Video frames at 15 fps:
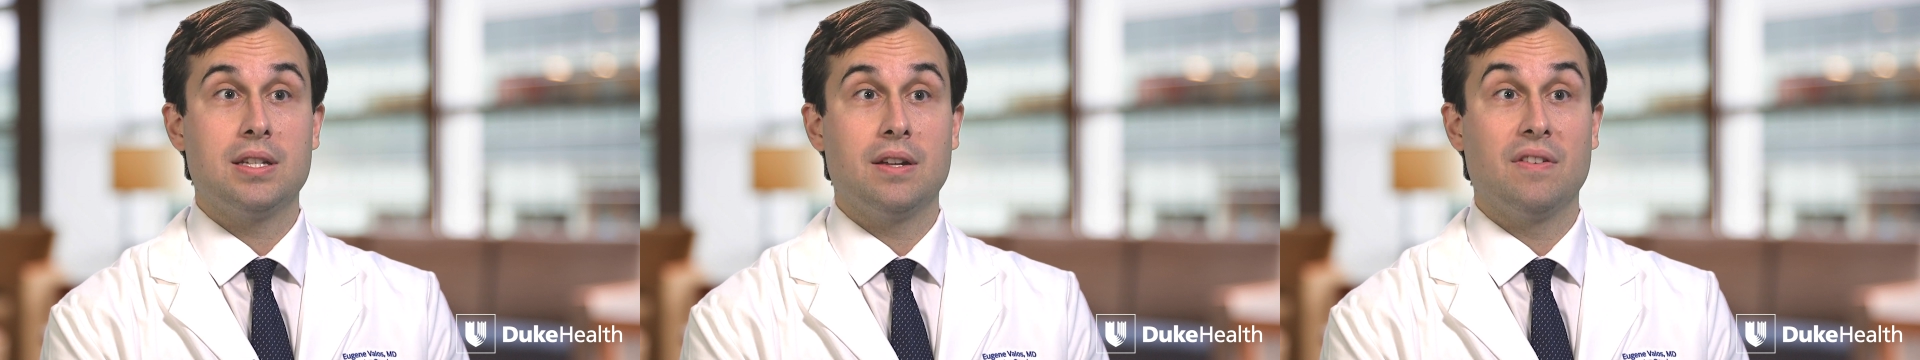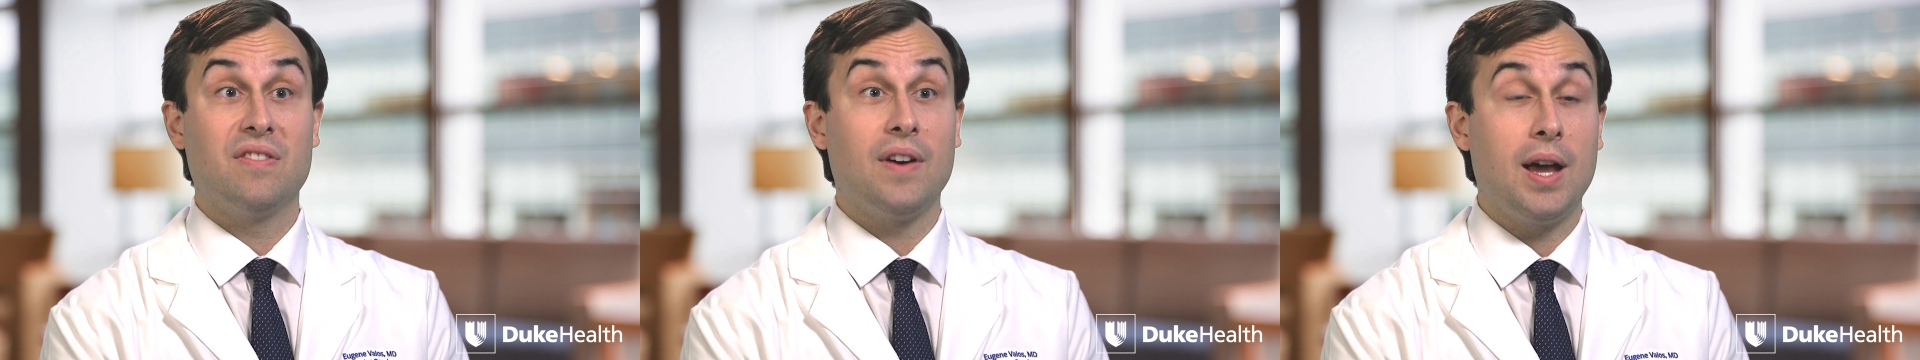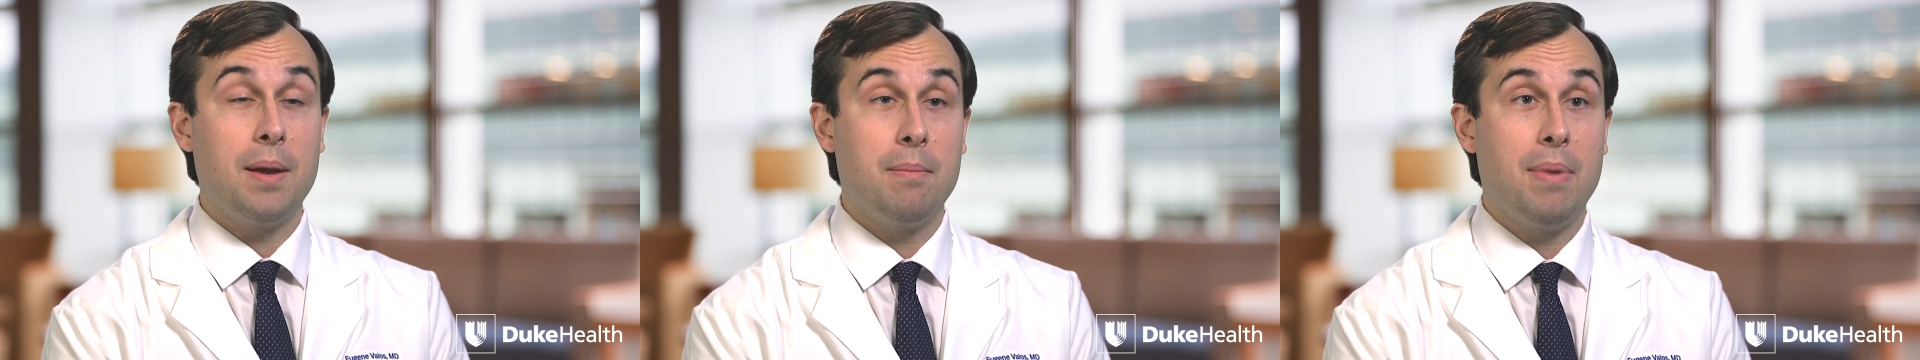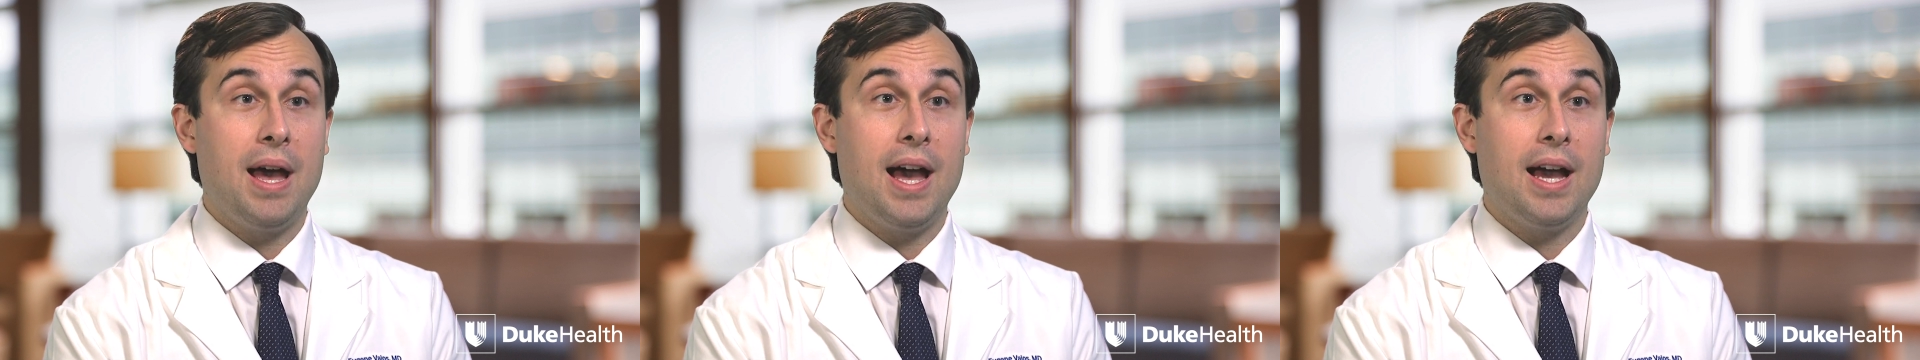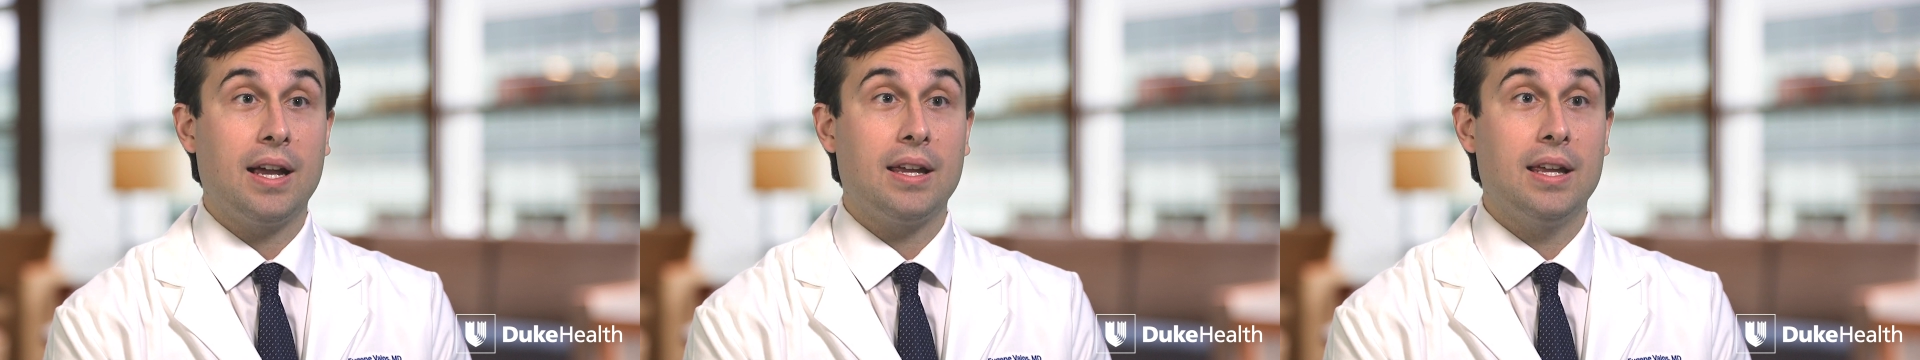to fight
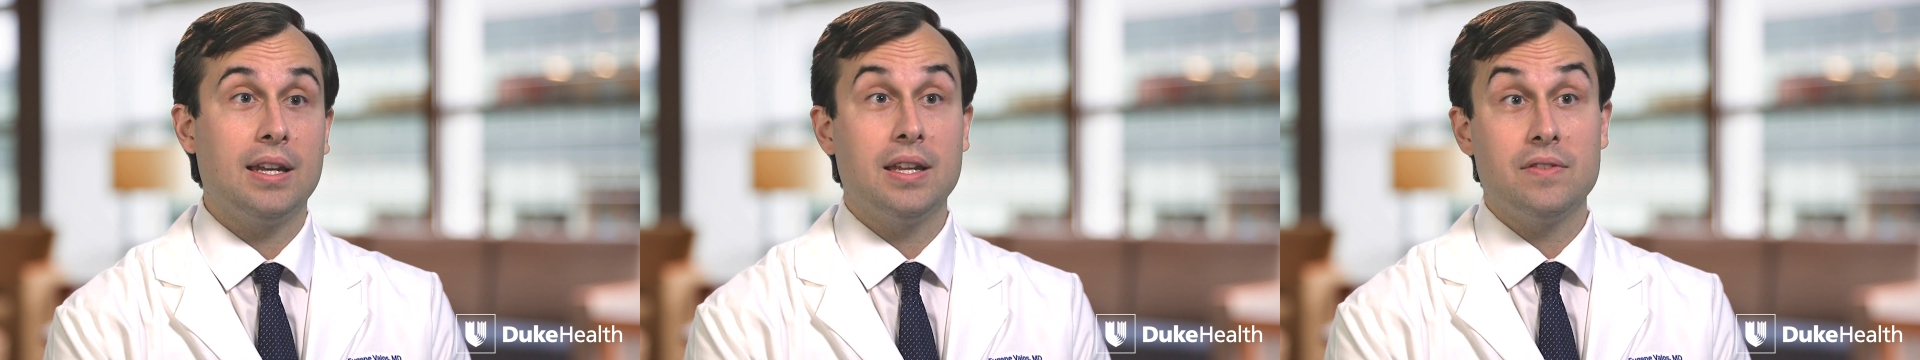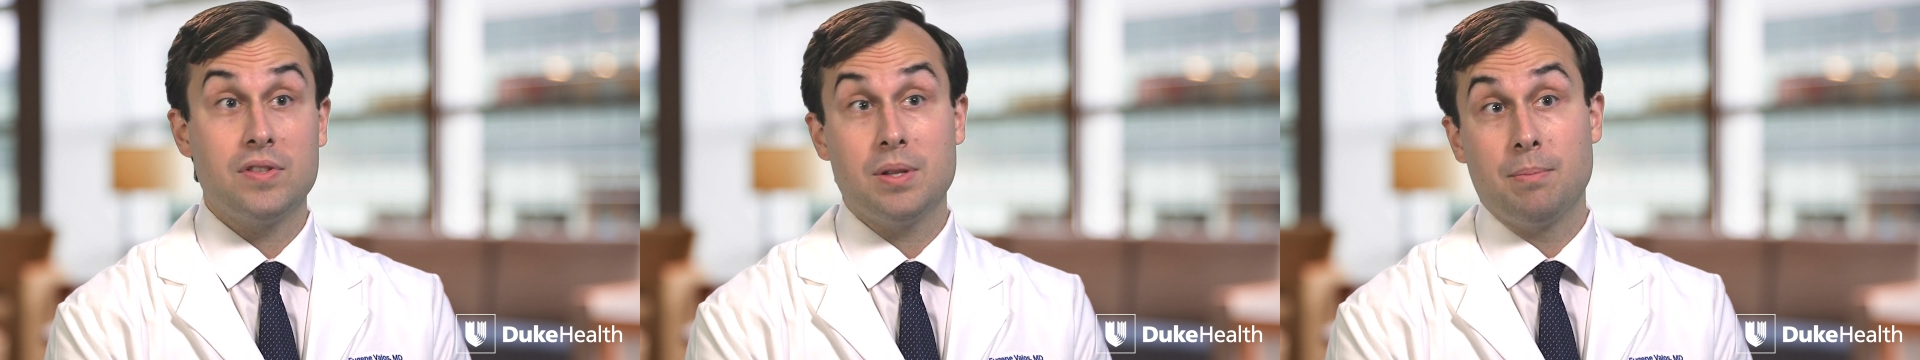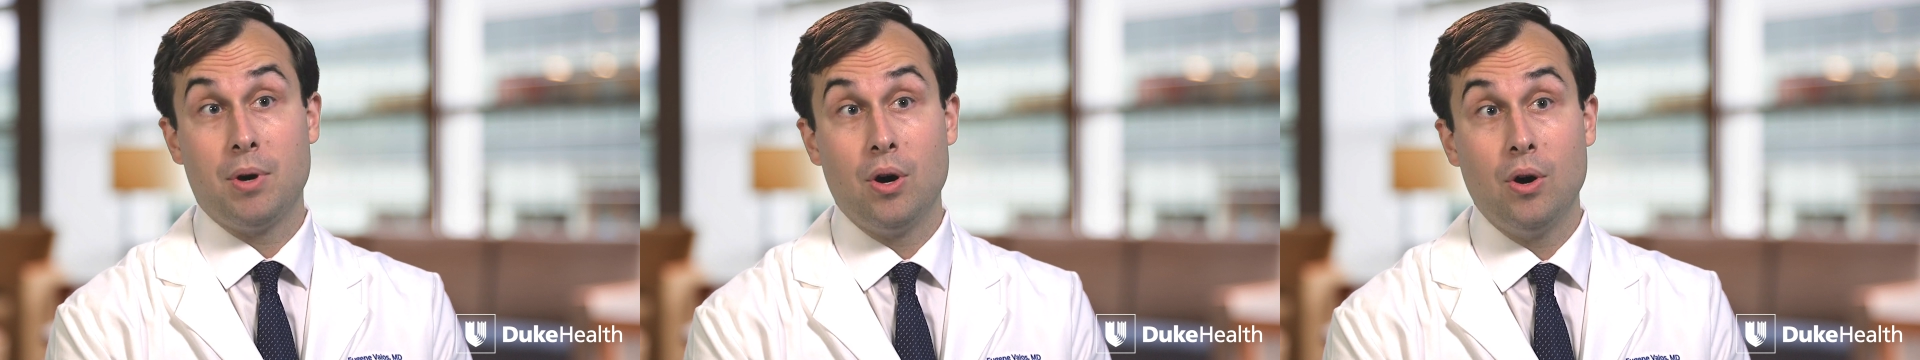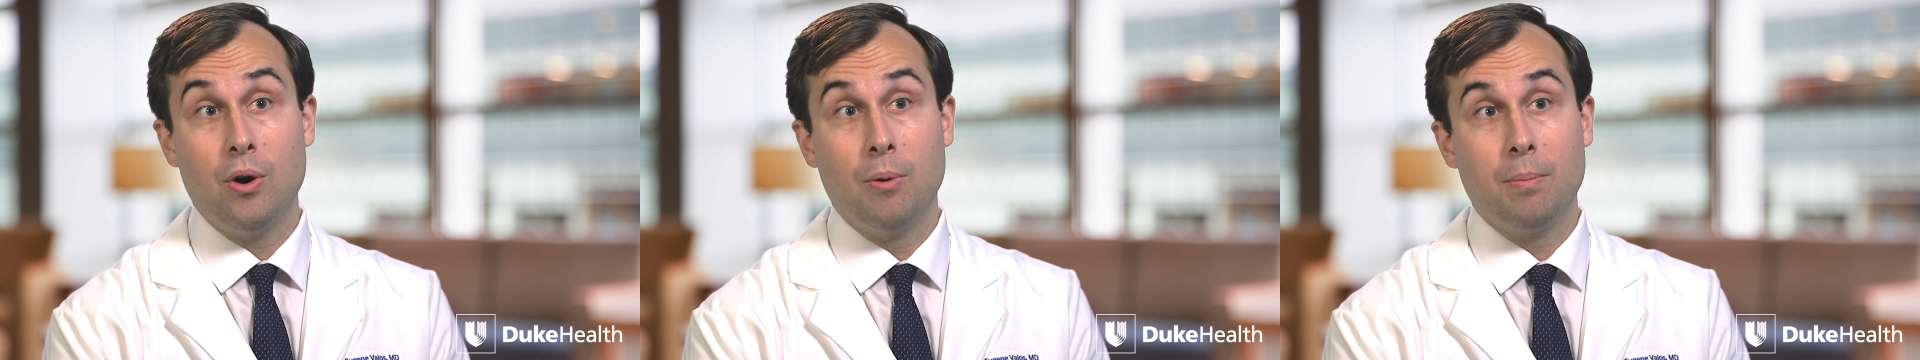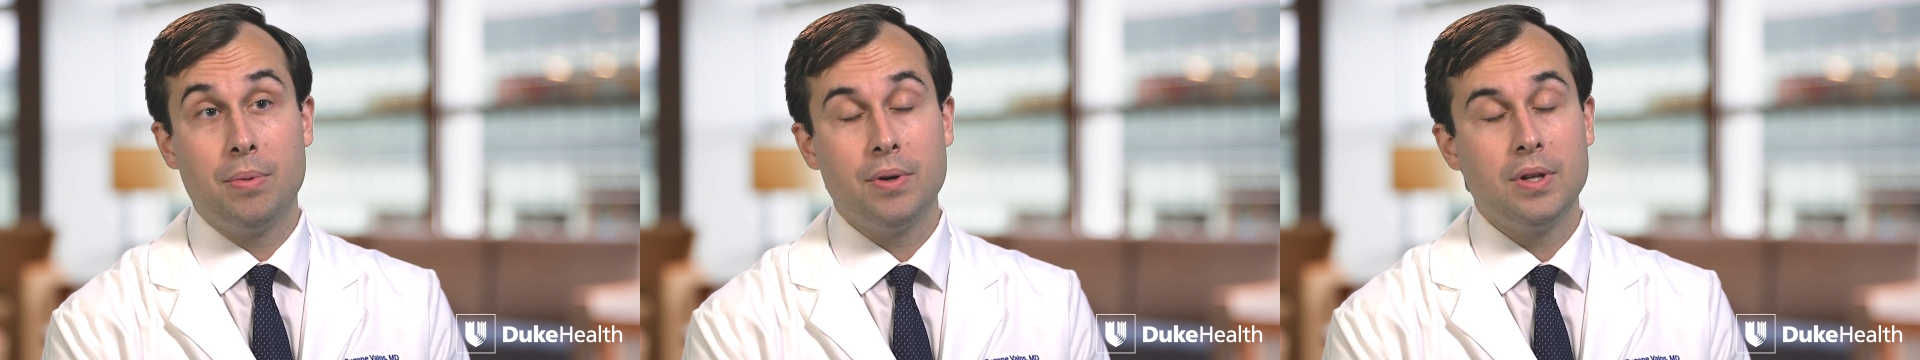back and gives them
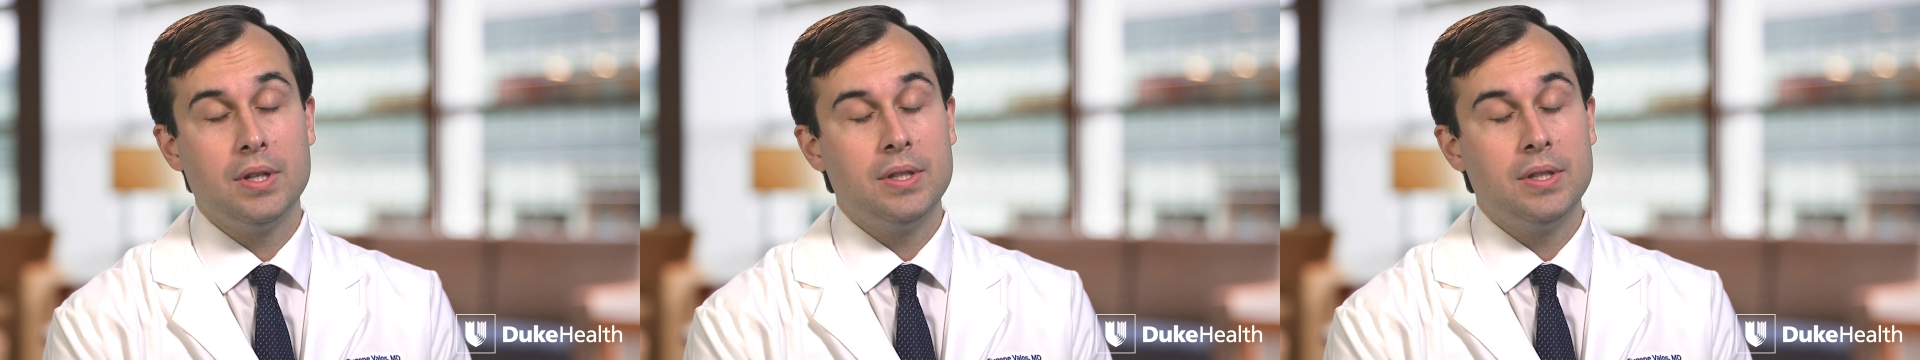hope.